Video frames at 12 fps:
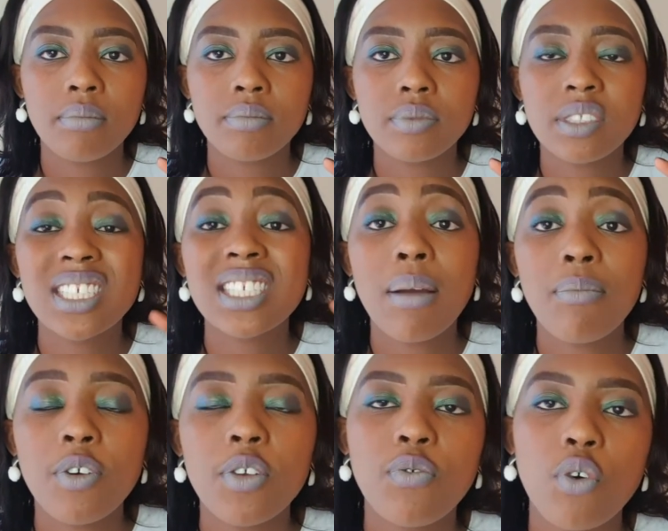
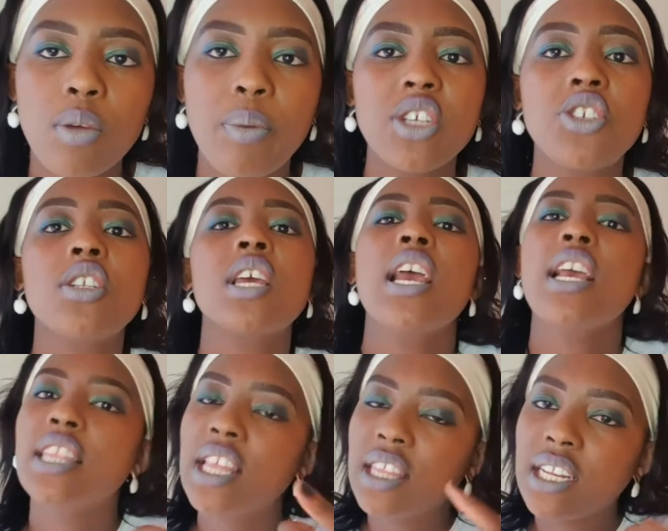discomfort for the patient,
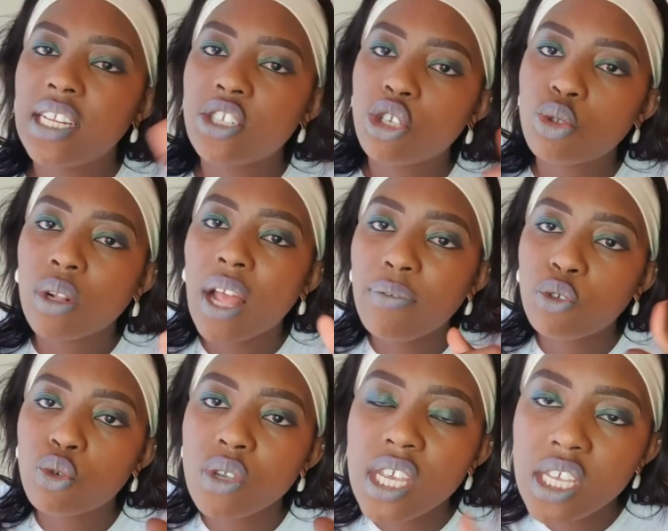then the dentist will have
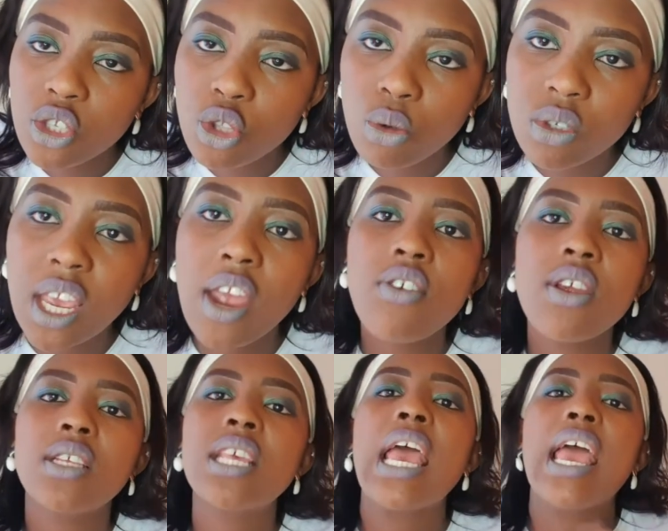to ease those
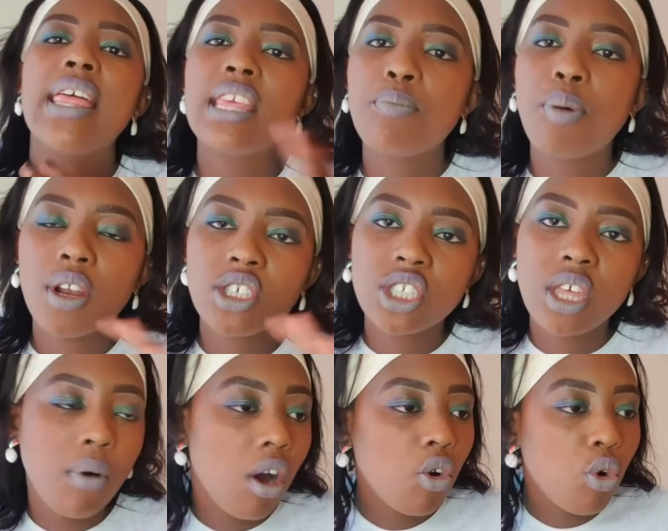areas and then polish
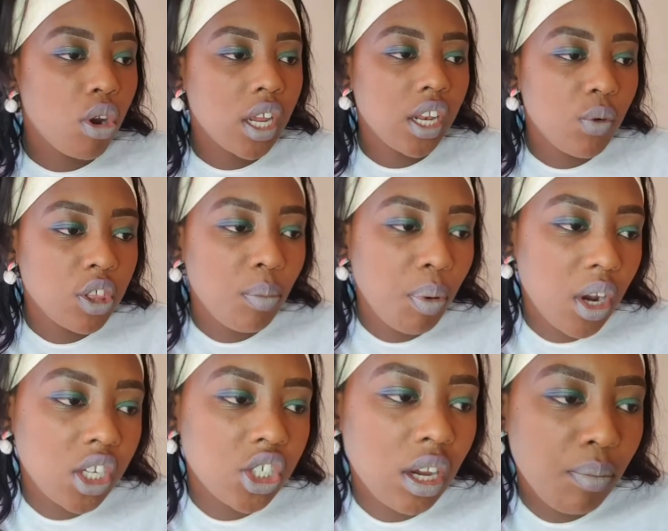them accordingly with the
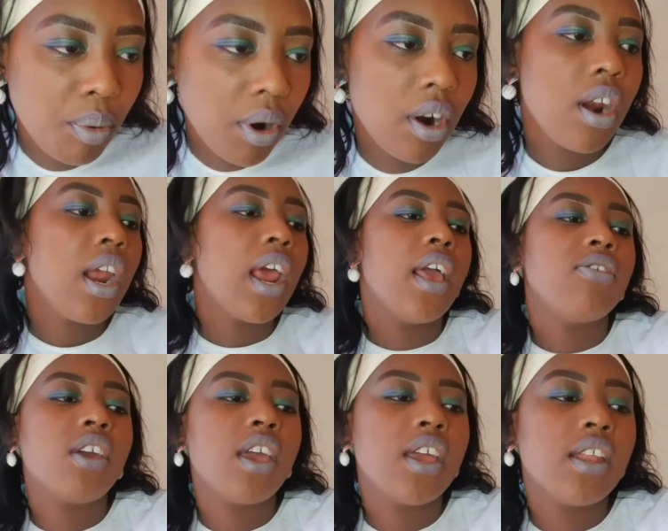polishing burr, and
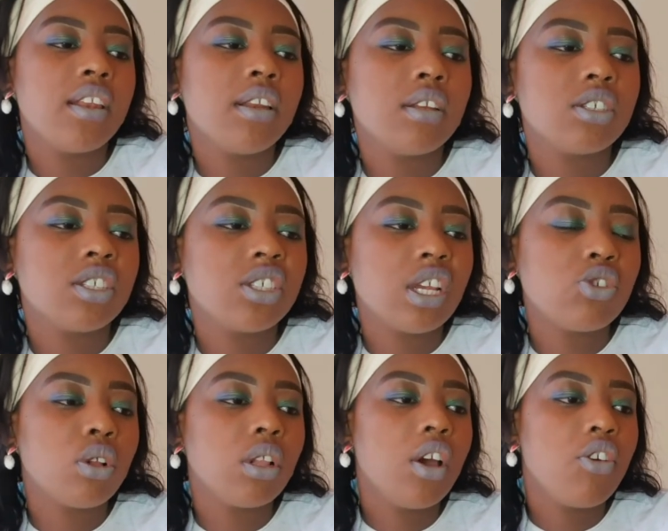then
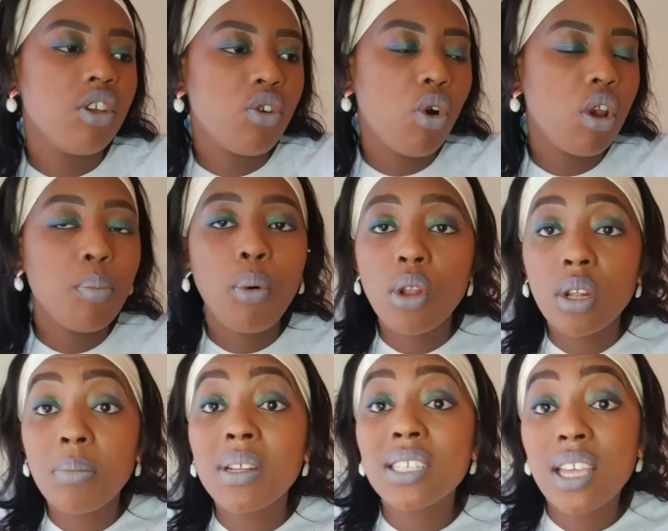schedule a recall
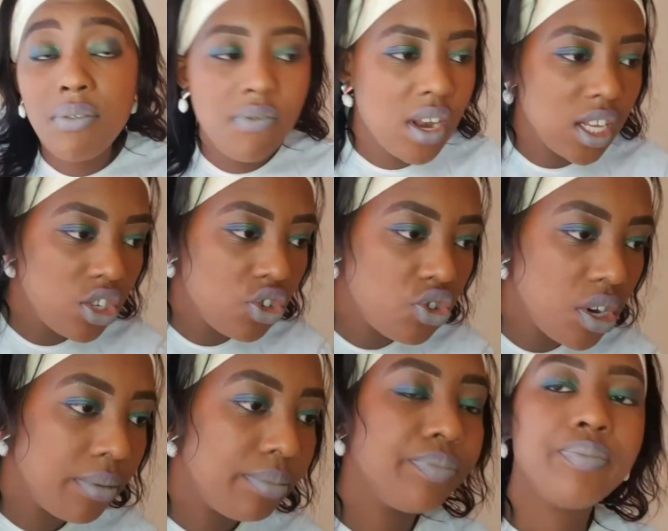appointment if necessary.
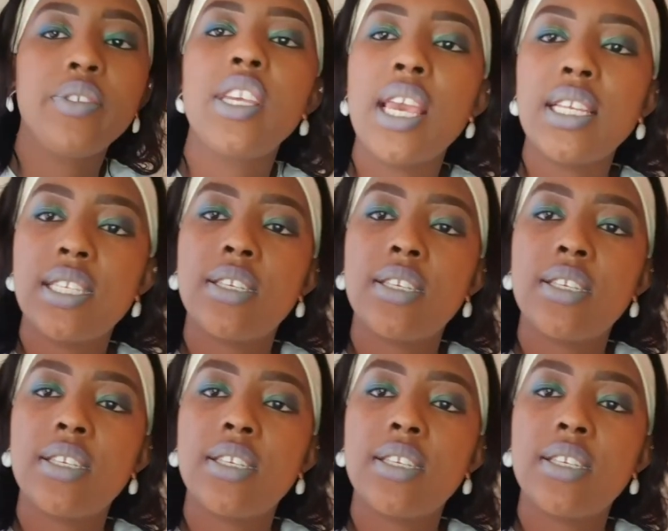Yes.